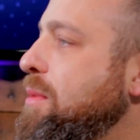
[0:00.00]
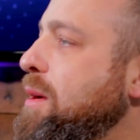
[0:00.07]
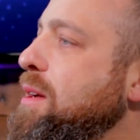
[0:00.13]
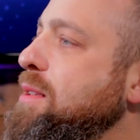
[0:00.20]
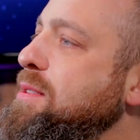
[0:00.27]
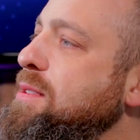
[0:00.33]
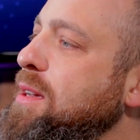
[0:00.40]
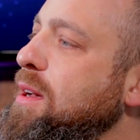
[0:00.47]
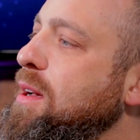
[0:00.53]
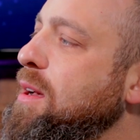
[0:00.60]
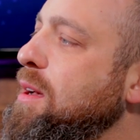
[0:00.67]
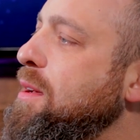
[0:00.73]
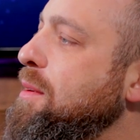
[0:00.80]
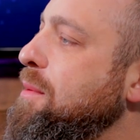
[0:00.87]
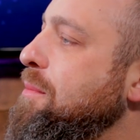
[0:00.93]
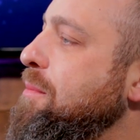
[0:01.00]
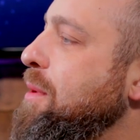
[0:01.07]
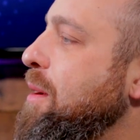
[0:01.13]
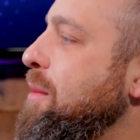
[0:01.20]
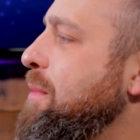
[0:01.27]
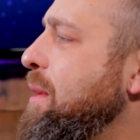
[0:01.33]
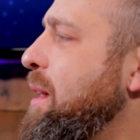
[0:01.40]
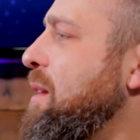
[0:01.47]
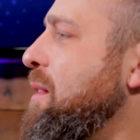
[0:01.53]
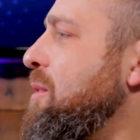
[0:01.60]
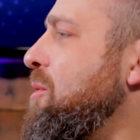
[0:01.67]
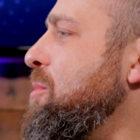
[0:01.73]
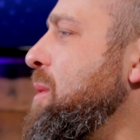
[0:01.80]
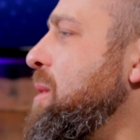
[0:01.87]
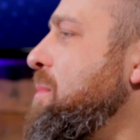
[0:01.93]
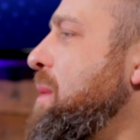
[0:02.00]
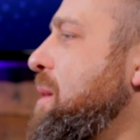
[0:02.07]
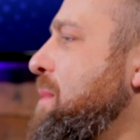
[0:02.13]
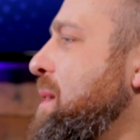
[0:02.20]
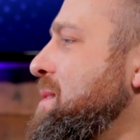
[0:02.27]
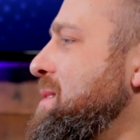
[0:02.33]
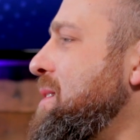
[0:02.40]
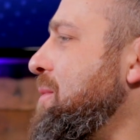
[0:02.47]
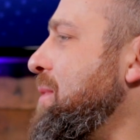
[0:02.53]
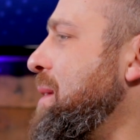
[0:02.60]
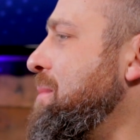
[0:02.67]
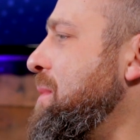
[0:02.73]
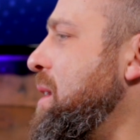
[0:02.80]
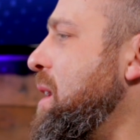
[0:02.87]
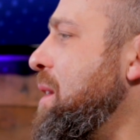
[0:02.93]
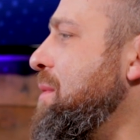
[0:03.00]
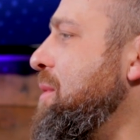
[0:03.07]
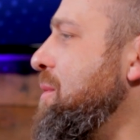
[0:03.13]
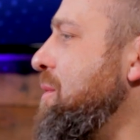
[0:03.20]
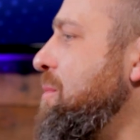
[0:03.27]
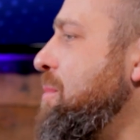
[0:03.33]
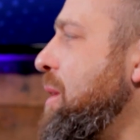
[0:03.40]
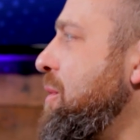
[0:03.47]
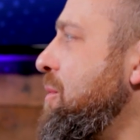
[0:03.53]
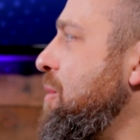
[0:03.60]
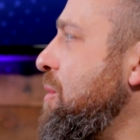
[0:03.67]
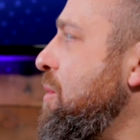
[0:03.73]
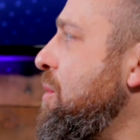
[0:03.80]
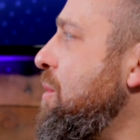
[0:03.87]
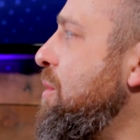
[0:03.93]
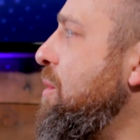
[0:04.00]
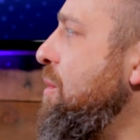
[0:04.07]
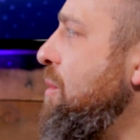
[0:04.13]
But uh, but man, a little bit about myself. I'm nothing special.